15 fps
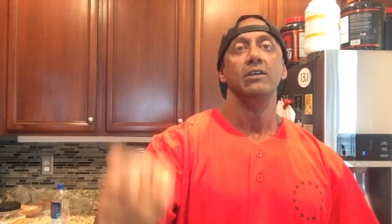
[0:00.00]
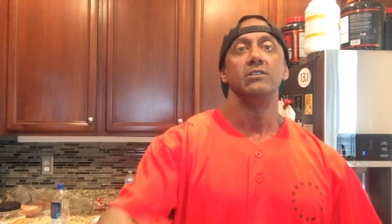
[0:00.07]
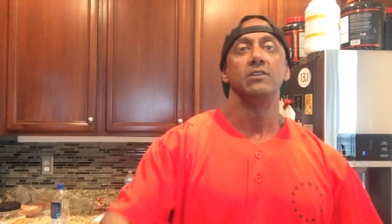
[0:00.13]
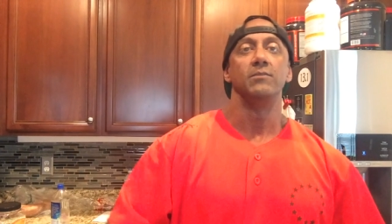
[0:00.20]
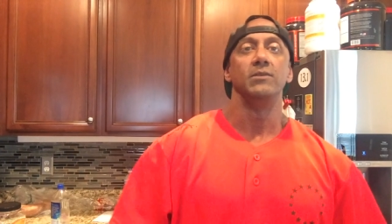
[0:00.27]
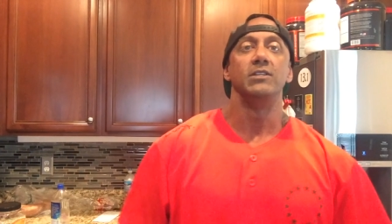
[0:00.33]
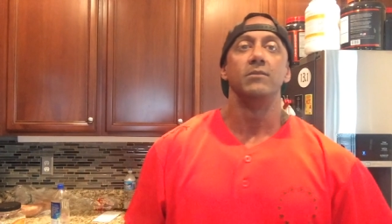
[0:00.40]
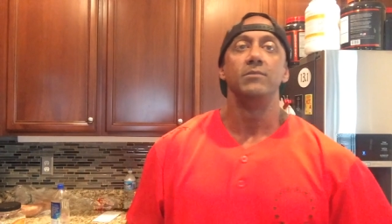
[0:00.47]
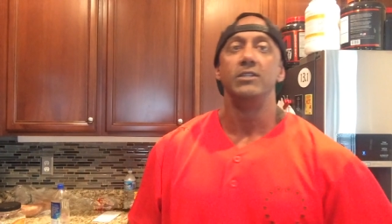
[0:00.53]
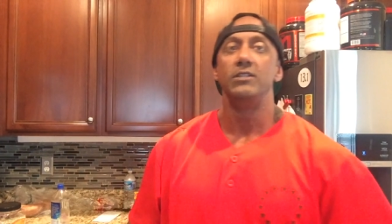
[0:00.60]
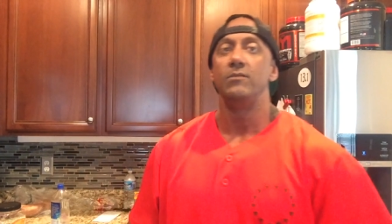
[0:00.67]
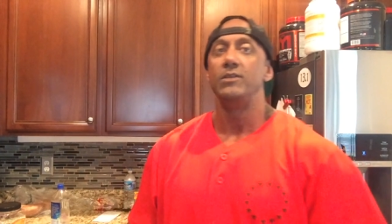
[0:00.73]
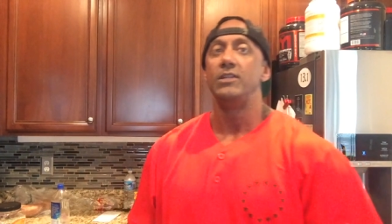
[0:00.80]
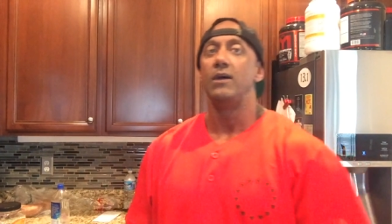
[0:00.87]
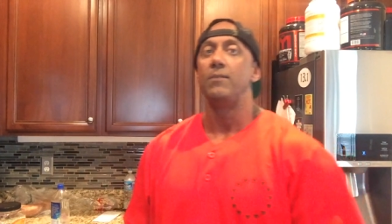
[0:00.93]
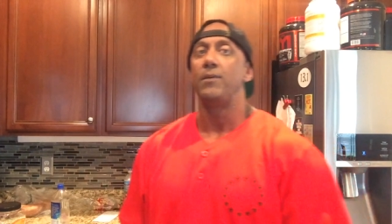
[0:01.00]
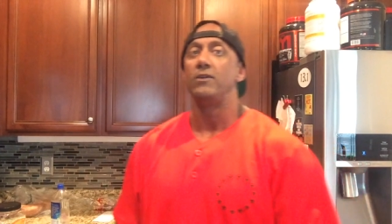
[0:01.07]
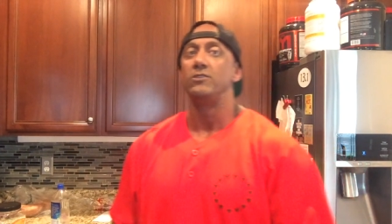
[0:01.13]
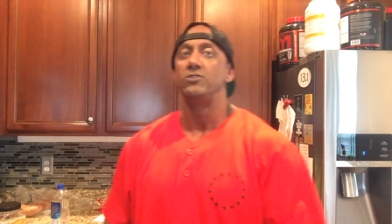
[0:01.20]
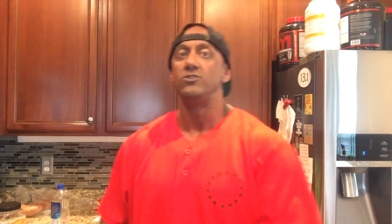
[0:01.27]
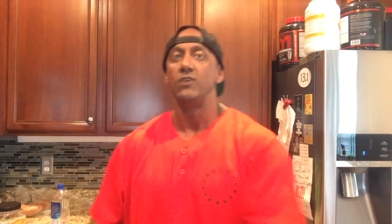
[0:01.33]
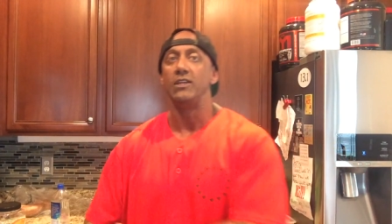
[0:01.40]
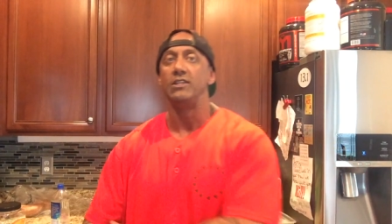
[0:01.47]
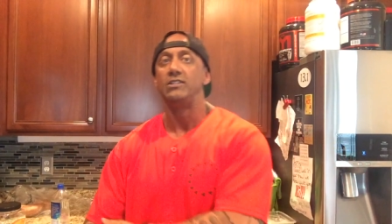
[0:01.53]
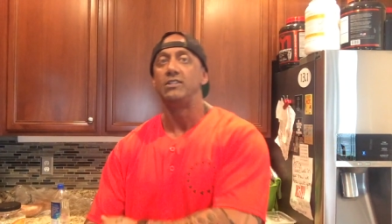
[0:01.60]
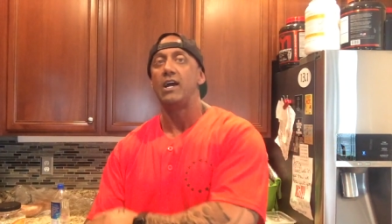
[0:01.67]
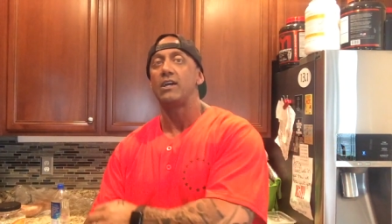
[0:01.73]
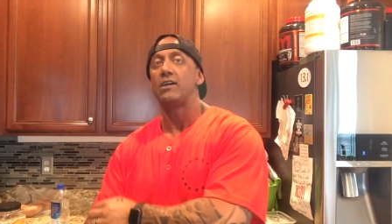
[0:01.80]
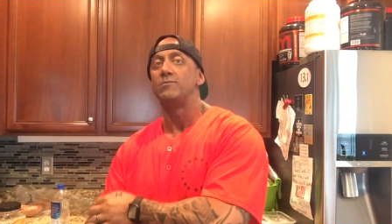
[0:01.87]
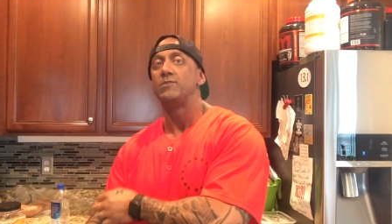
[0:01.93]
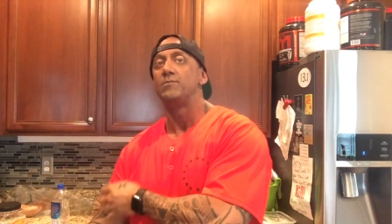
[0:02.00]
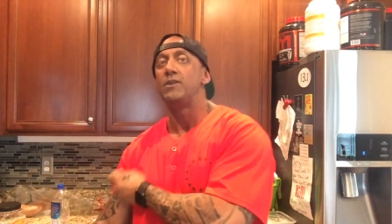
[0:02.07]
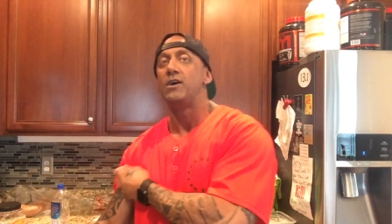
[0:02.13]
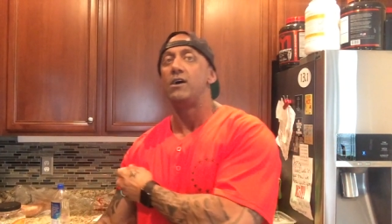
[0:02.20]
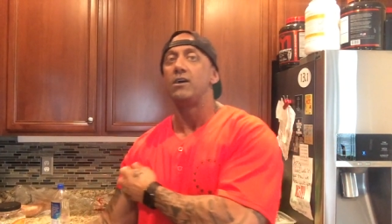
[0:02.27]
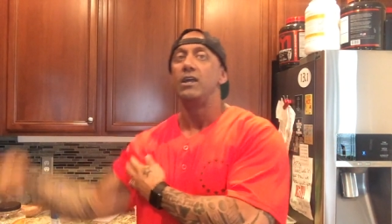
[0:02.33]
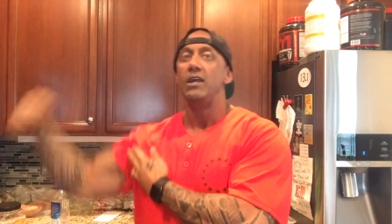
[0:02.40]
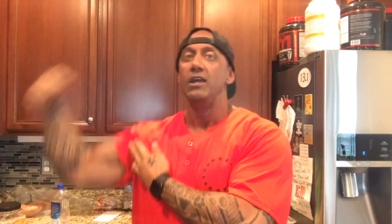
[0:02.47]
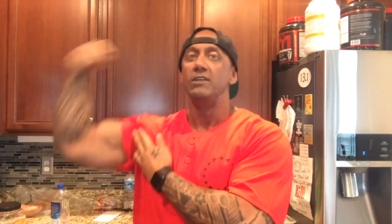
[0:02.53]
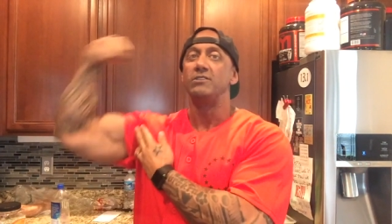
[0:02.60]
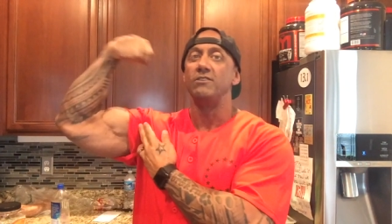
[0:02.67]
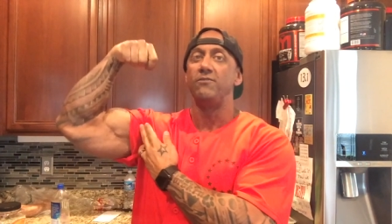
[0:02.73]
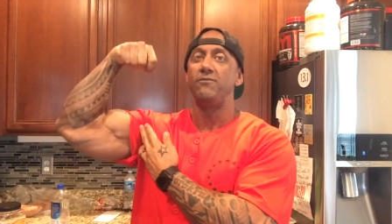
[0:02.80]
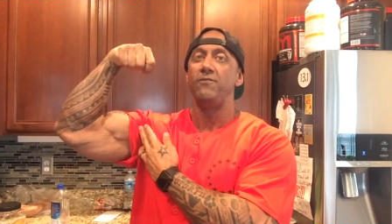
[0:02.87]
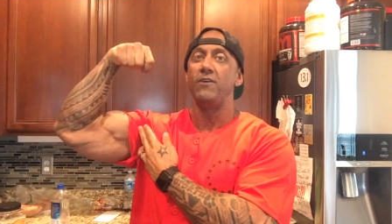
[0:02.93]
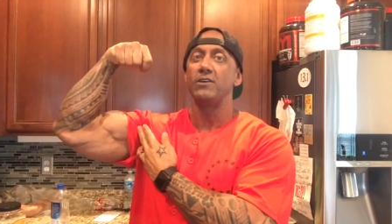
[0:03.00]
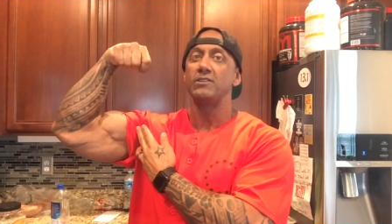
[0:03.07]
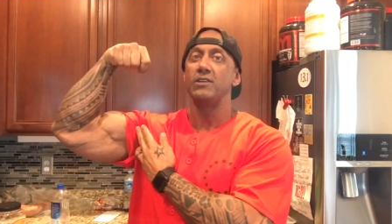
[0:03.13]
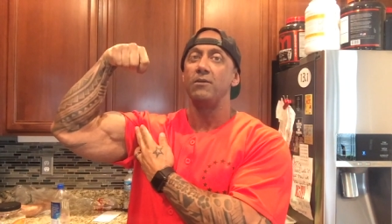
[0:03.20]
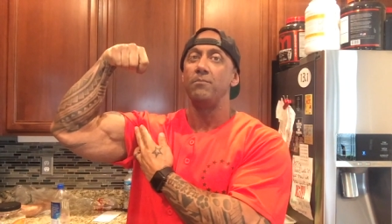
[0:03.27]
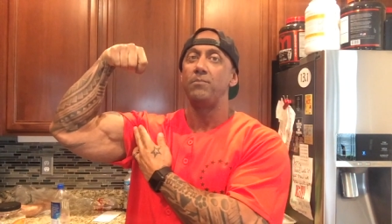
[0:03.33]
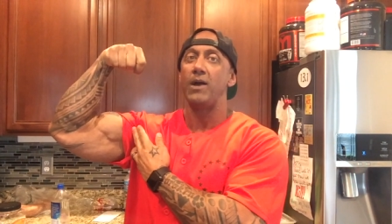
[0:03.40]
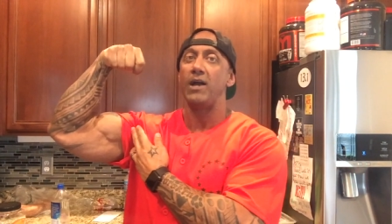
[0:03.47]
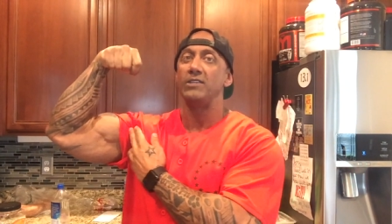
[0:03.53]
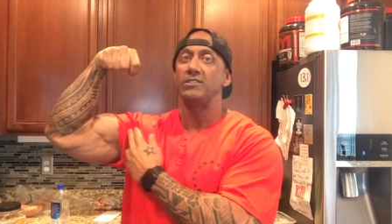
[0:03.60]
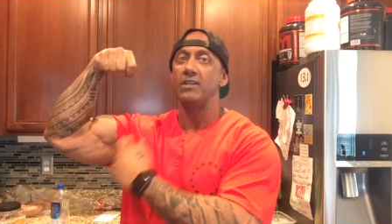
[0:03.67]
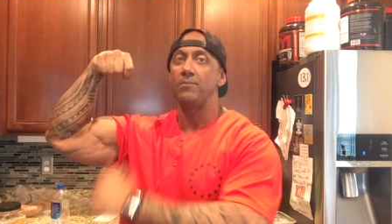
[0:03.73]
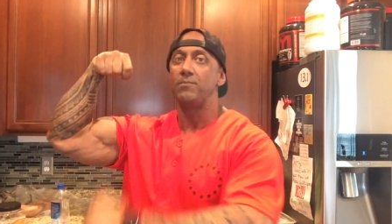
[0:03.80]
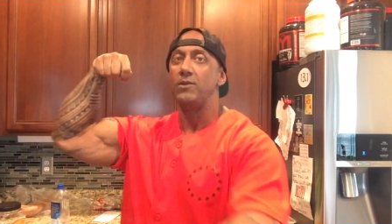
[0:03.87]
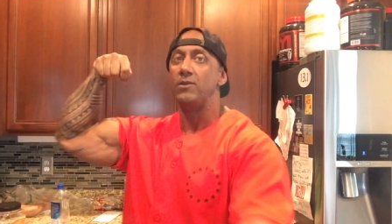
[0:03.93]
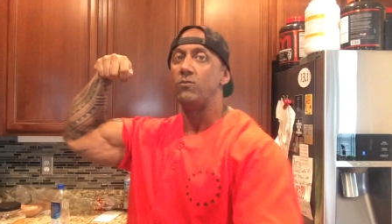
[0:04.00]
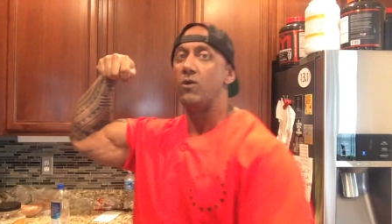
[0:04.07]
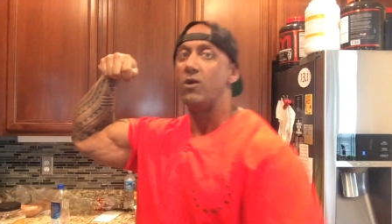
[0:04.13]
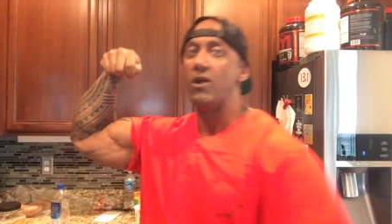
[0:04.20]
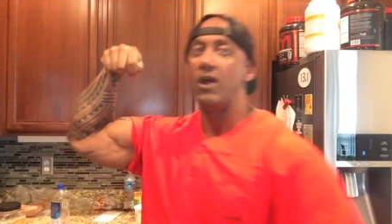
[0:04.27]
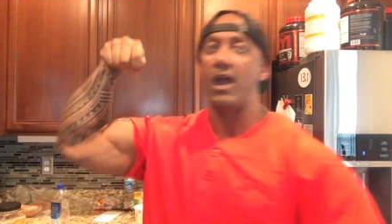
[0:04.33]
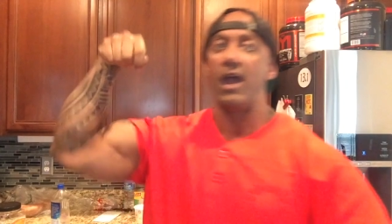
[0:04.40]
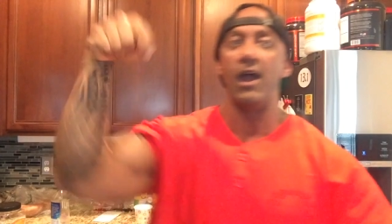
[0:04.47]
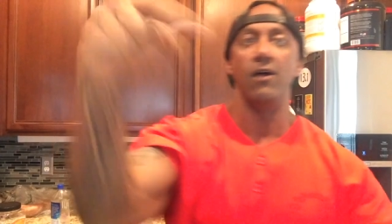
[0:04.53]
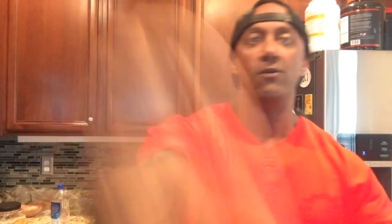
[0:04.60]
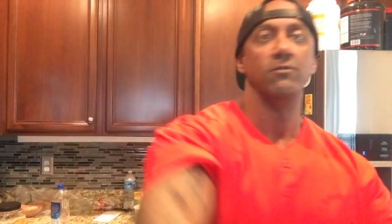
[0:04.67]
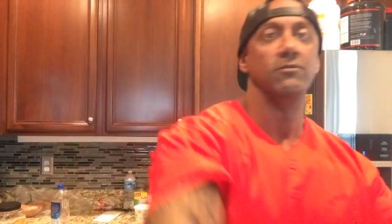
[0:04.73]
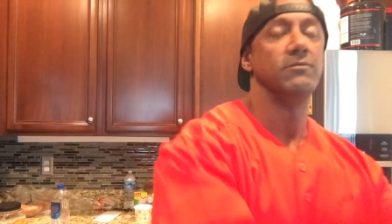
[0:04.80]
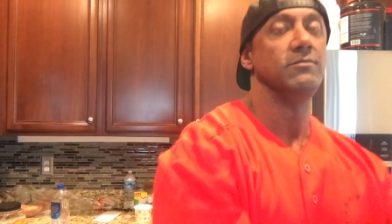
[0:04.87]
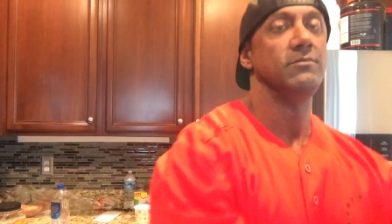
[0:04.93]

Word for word: www.bios3training.com is a blog. It's the fucked up bicep, and we're out.